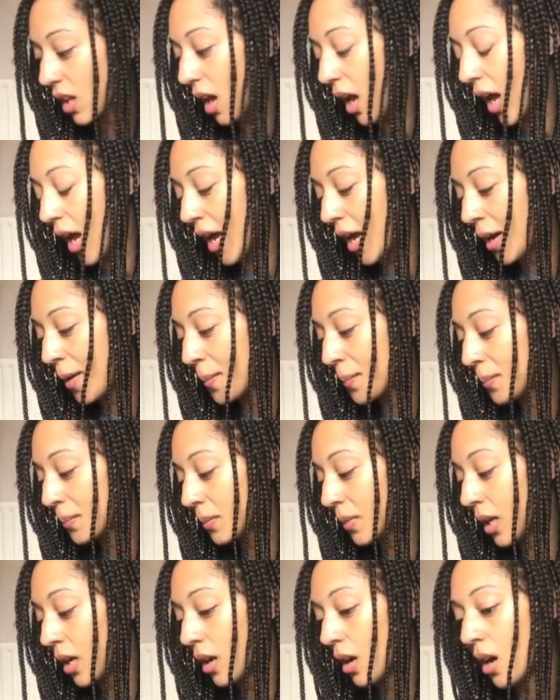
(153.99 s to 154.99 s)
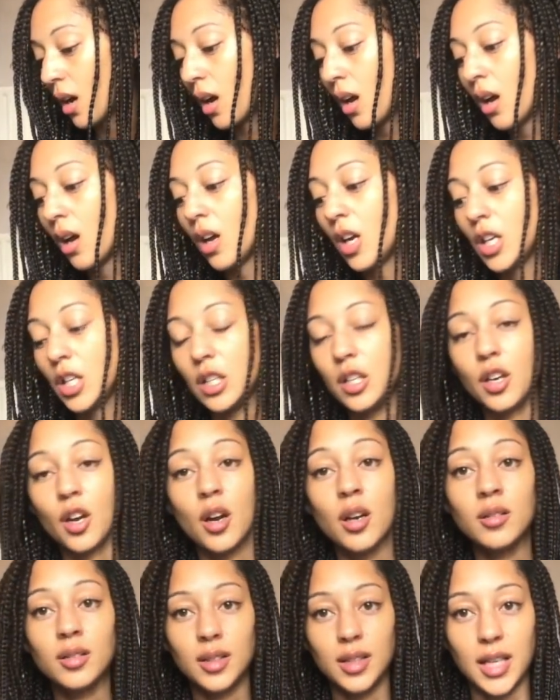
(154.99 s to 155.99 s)
Um,
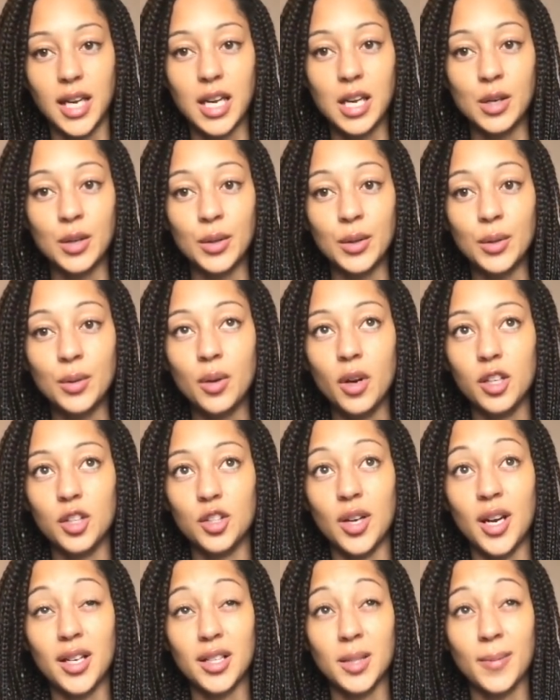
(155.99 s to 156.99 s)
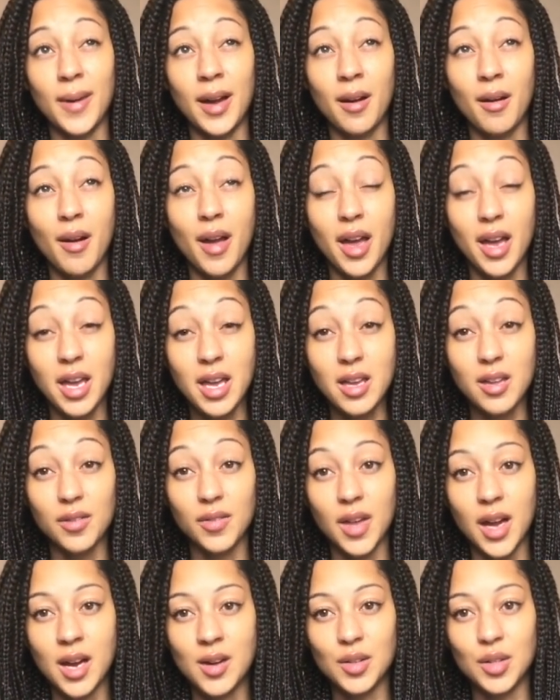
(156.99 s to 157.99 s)
Yarndale attracts about
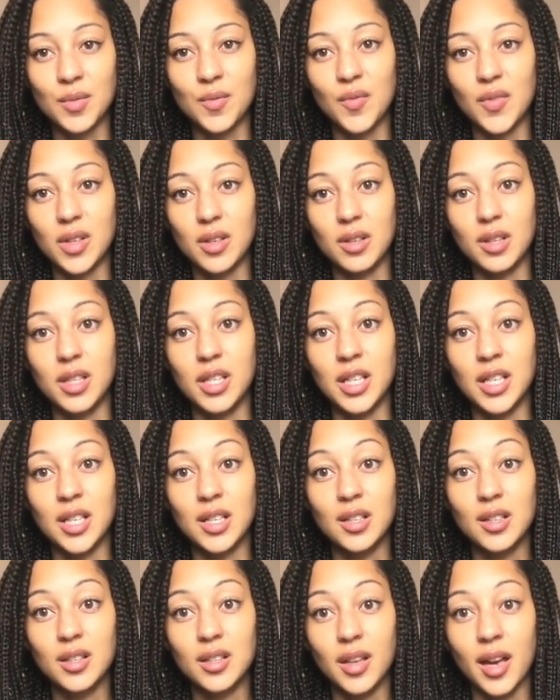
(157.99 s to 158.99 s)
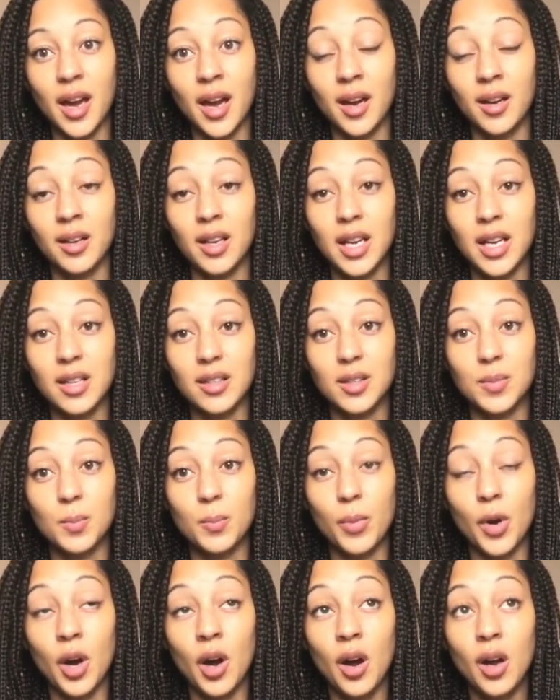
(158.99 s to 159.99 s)
8,000 visitors and it's
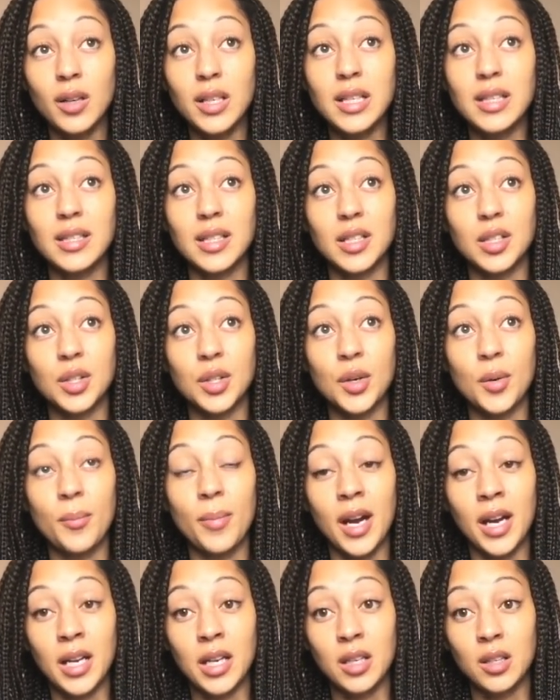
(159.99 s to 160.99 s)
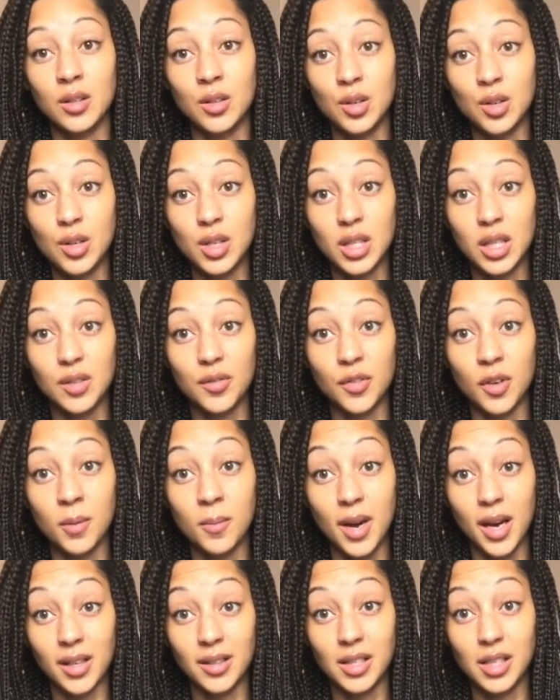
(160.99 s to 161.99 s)
partly set up by Lucy
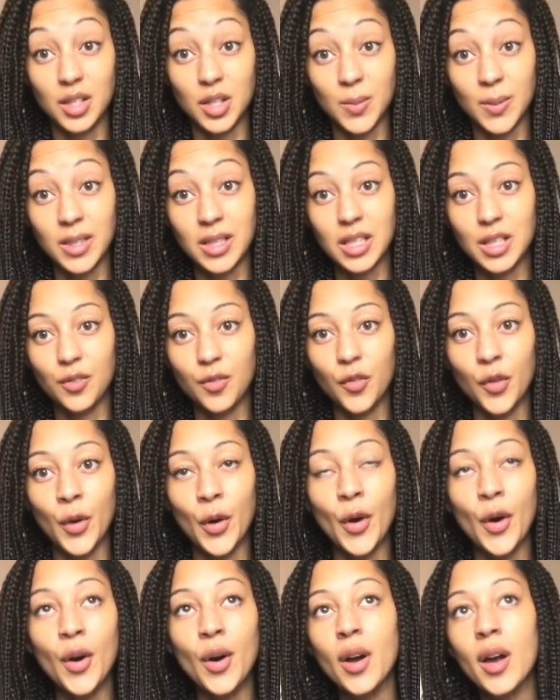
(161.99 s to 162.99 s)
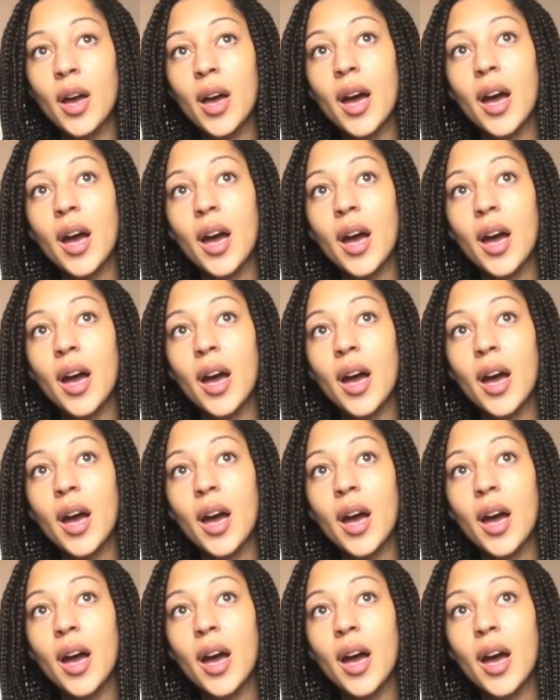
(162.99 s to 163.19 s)
from Attic 24